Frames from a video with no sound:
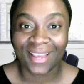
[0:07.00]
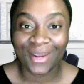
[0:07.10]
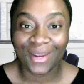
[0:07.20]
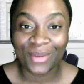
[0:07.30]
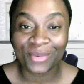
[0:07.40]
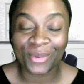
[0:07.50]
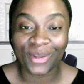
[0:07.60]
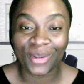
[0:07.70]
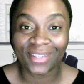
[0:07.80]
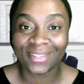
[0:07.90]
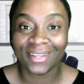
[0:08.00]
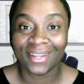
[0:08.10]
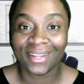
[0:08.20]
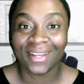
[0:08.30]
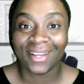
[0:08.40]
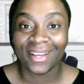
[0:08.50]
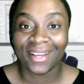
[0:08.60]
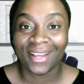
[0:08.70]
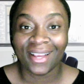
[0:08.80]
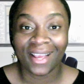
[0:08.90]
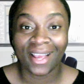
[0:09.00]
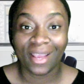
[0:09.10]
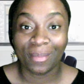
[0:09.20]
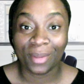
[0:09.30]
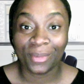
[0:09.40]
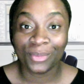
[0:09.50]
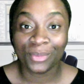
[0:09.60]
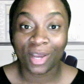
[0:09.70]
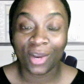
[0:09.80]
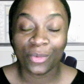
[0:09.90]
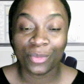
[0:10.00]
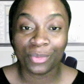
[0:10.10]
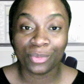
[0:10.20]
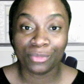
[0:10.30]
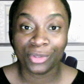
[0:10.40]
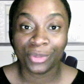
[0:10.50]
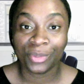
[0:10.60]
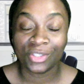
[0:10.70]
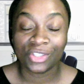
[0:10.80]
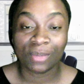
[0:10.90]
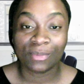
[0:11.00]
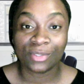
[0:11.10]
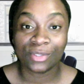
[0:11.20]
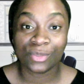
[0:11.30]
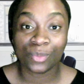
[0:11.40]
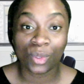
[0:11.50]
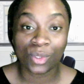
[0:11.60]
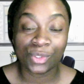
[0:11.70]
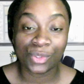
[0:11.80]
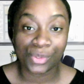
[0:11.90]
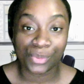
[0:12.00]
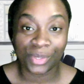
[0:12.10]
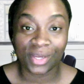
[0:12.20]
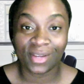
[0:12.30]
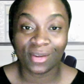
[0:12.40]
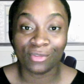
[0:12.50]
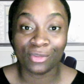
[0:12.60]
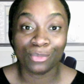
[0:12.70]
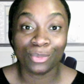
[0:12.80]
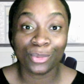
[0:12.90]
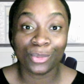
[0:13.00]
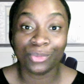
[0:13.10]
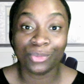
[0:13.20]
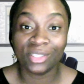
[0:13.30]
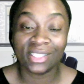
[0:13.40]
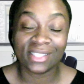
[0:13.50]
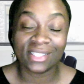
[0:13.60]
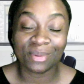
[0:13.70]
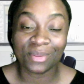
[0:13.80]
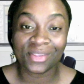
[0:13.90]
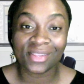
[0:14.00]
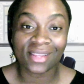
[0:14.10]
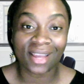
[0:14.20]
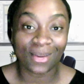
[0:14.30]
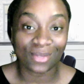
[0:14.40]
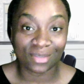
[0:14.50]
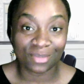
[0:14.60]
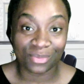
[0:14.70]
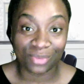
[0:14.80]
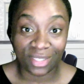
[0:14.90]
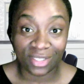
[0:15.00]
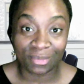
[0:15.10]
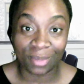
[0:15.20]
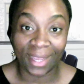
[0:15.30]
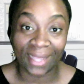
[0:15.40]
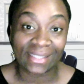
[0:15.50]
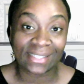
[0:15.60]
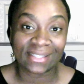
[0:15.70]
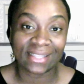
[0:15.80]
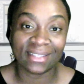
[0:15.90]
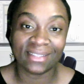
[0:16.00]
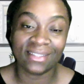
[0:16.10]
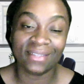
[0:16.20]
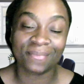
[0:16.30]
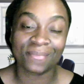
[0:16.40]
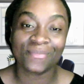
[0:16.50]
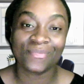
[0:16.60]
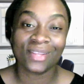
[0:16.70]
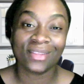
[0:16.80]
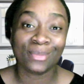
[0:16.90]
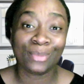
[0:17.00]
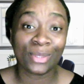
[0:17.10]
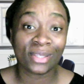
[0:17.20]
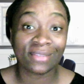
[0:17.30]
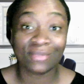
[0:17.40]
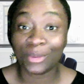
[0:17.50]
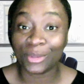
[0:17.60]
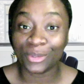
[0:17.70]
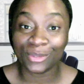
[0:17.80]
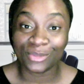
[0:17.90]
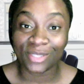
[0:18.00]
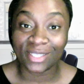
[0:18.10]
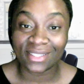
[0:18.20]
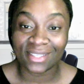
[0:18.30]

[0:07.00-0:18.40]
Hello, everyone. I am Anu. I will be reviewing chapters 1 to 3 of the book we're reading this month, How to Be Rich by Stanley. The book is a very good read.